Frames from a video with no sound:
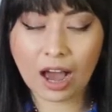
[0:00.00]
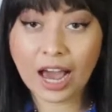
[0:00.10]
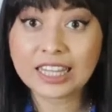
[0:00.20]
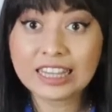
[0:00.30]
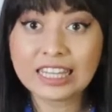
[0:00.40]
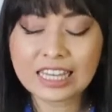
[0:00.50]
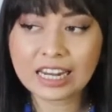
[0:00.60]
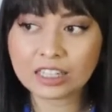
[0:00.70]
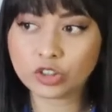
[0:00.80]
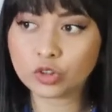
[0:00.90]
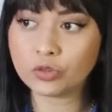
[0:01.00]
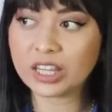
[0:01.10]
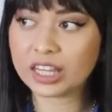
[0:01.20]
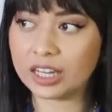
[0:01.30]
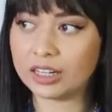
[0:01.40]
I needed to
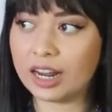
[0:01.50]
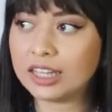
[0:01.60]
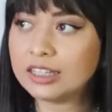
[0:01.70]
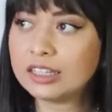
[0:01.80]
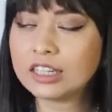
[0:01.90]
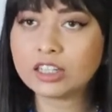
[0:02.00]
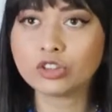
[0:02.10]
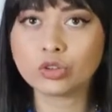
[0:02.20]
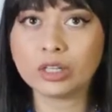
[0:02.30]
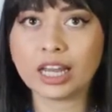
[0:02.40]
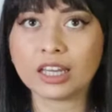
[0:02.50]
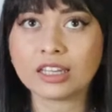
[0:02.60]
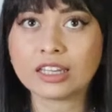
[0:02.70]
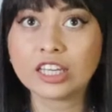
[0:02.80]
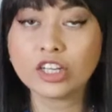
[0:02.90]
be there. I needed to
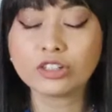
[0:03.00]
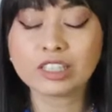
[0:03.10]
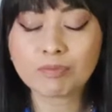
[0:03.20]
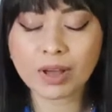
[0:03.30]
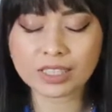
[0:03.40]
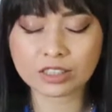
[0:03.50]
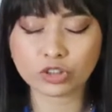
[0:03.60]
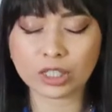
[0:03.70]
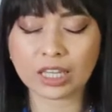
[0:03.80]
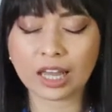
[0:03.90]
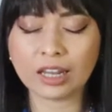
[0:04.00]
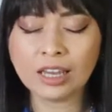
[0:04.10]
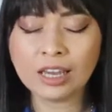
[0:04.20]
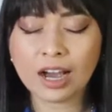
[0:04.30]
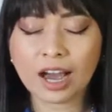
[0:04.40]
like hear the message
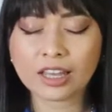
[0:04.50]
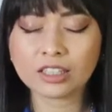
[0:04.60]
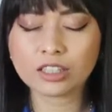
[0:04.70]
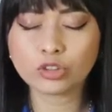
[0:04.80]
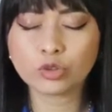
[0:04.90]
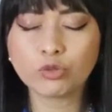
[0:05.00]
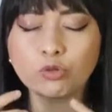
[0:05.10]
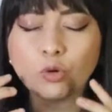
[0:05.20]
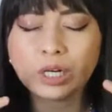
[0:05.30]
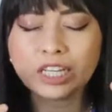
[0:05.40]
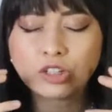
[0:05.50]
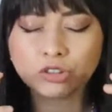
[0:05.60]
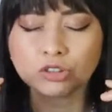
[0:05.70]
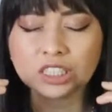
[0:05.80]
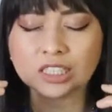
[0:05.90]
again. I needed to fully
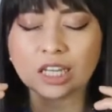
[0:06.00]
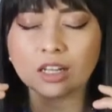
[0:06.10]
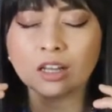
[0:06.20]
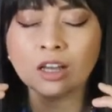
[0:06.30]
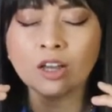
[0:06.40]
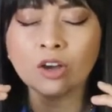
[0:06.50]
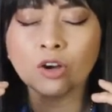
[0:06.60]
understand,